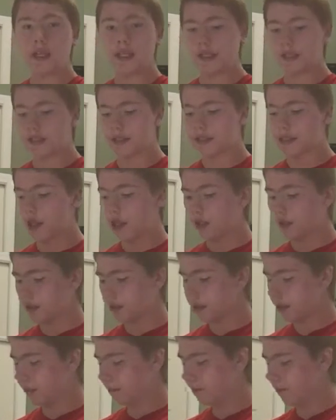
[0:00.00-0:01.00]
and
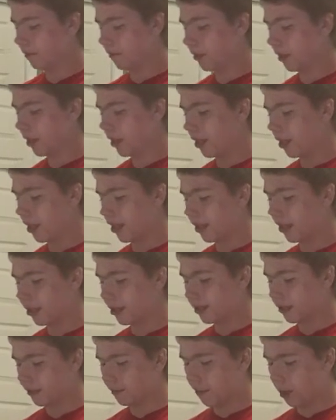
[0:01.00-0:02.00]
salt in
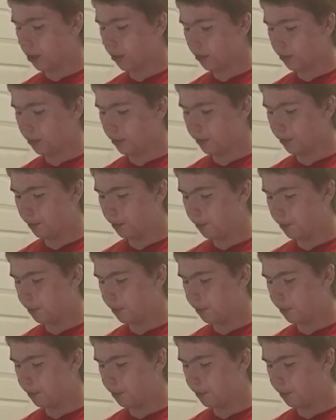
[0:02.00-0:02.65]
the small bowl,